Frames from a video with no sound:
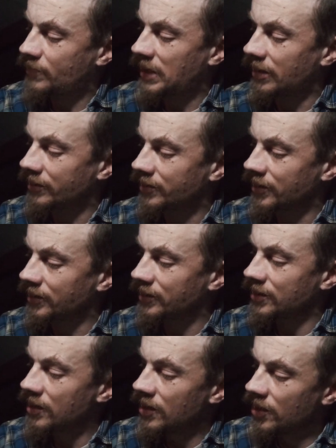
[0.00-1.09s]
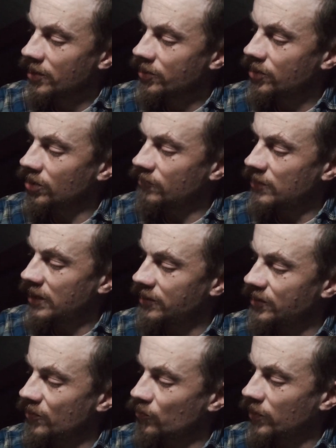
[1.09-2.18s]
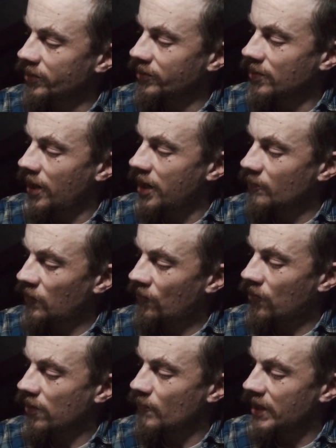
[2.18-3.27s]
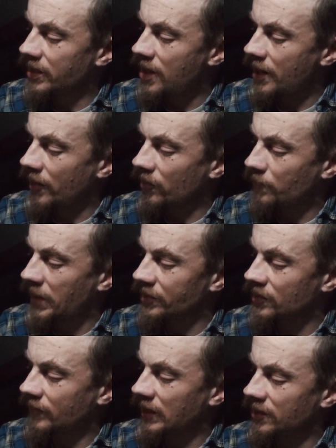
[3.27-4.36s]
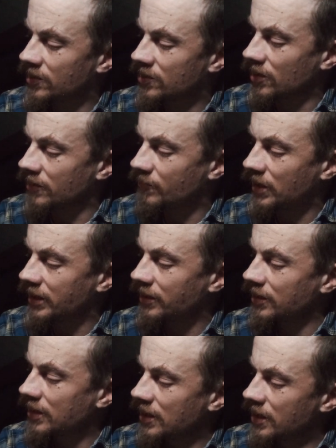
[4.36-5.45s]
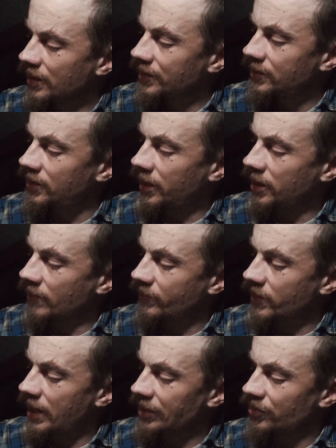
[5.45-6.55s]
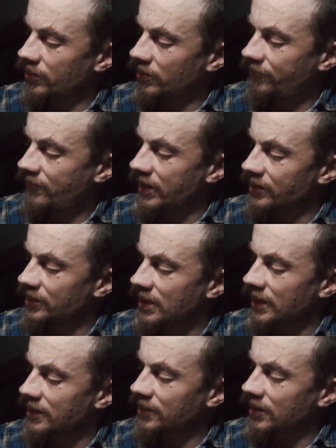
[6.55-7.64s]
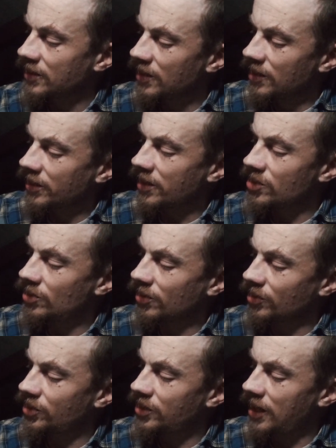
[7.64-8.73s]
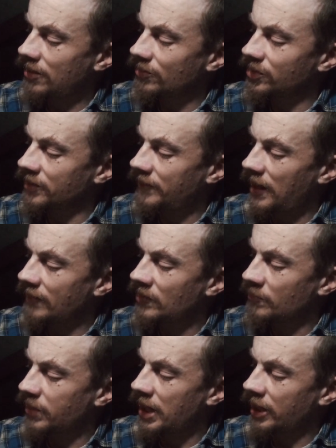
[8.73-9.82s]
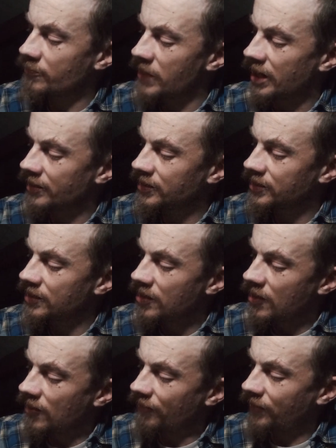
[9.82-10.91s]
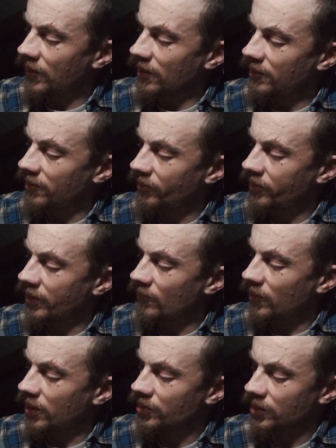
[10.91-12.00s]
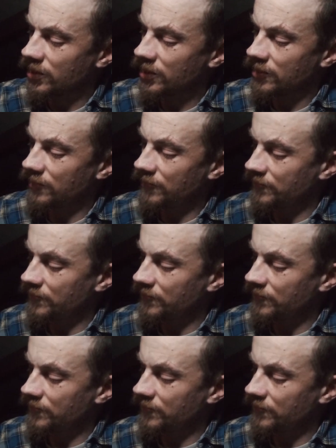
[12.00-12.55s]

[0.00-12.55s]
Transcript: Politics two minutes and one gram before midnight on the Pennsylvania Turnpike, setting up the National Affairs Desk, Can Georgetown Survive the Black Menace, Fear and Loathing in Washington.